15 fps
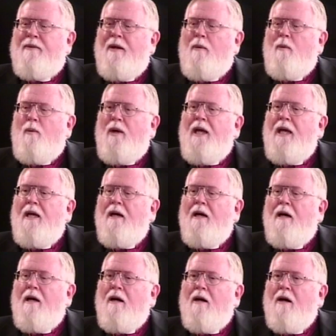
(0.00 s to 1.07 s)
We
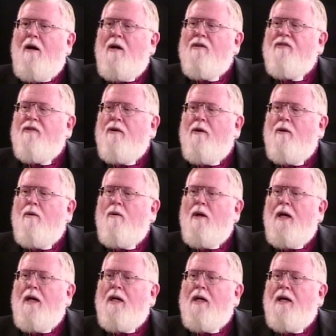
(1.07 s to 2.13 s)
are also,
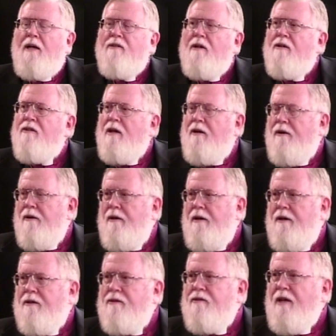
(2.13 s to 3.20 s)
as I said
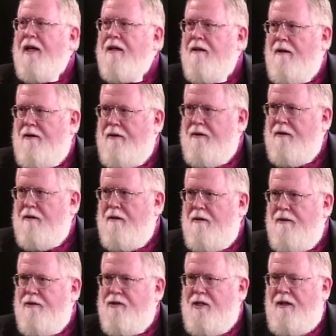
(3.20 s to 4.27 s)
earlier, secular
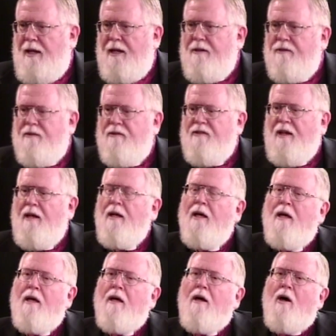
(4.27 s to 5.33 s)
clergy. That is to say,
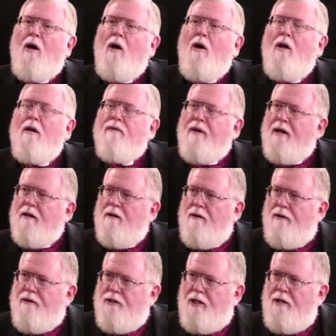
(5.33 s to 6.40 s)
all of our
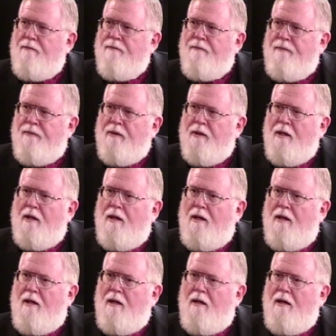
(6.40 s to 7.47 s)
clergy
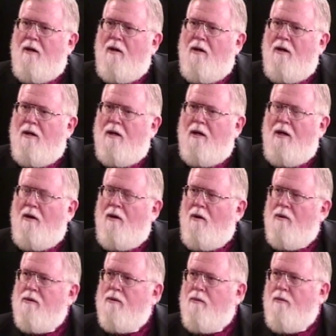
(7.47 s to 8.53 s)

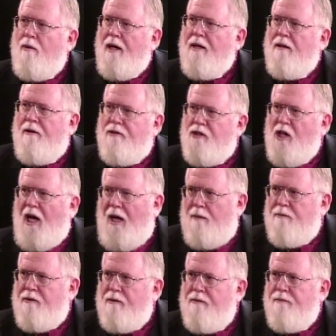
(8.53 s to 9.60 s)
hold regular
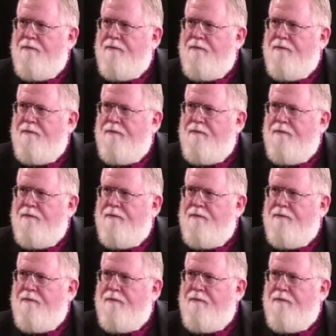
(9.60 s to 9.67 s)
jobs.